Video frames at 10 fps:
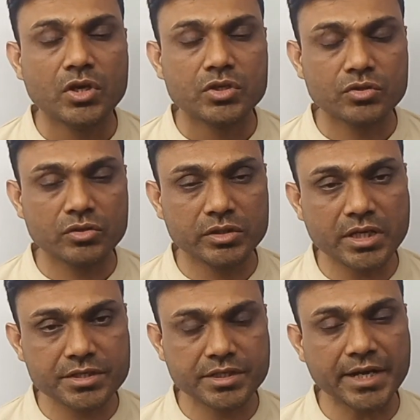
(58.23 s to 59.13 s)
So
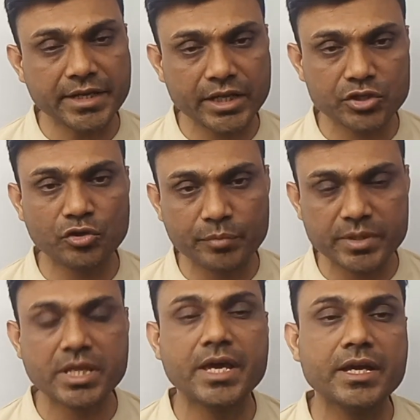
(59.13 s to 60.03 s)
this setting should be
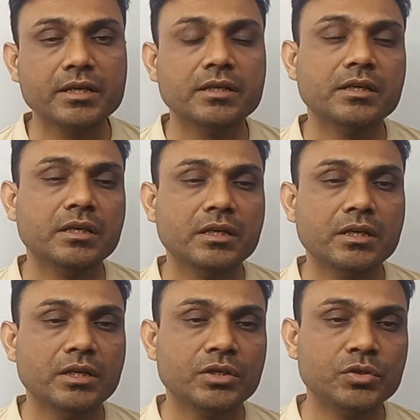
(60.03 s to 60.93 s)
there
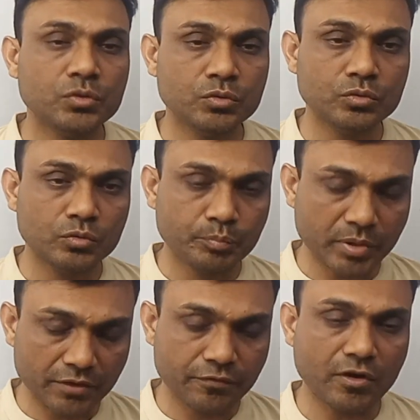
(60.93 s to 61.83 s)
to
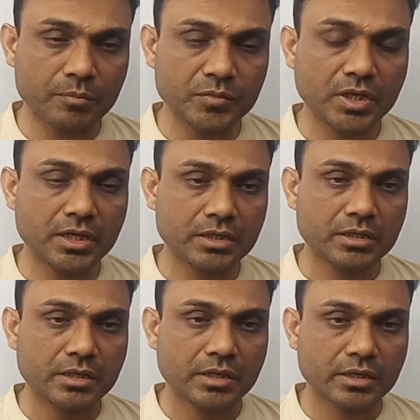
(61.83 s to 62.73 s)
perform the
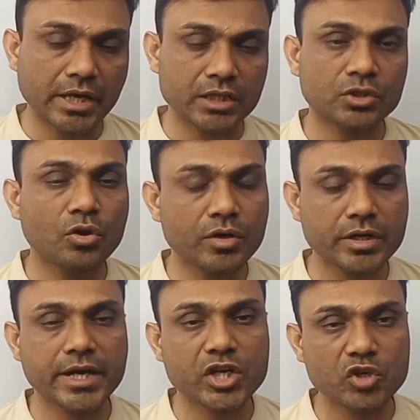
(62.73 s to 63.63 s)
cathode
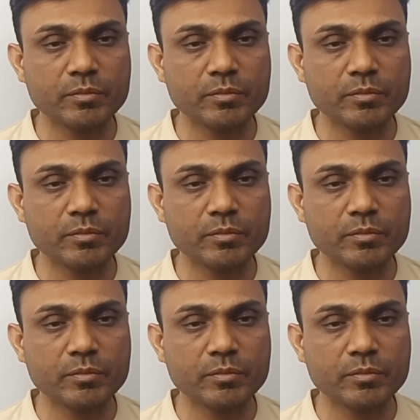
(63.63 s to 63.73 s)
ray tube